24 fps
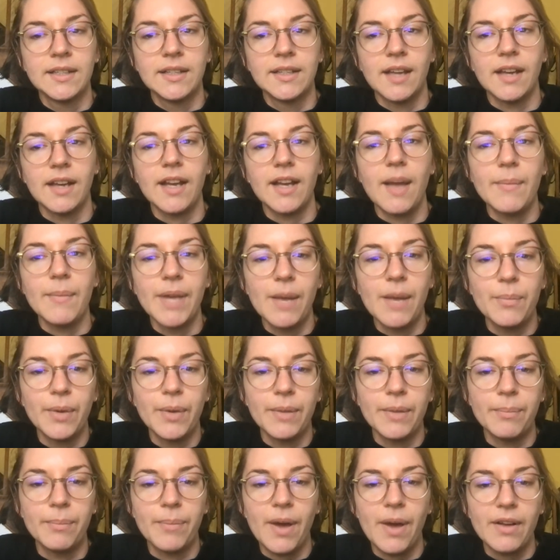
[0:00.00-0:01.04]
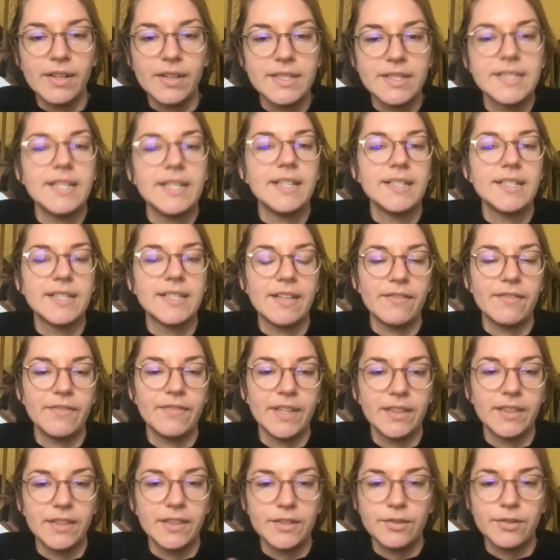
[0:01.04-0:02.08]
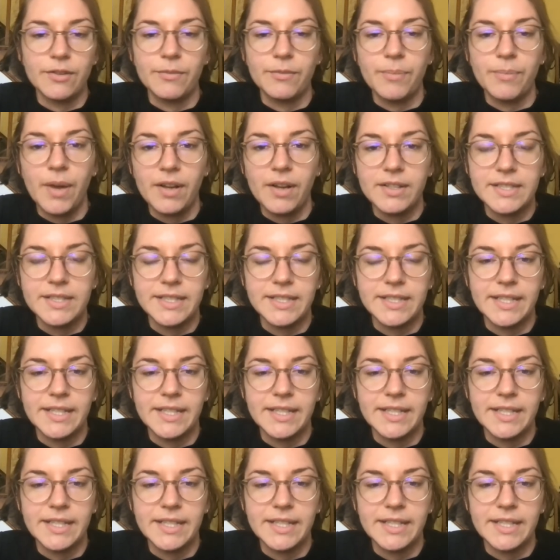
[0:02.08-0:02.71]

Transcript: coming up with policies that fit the sort of policy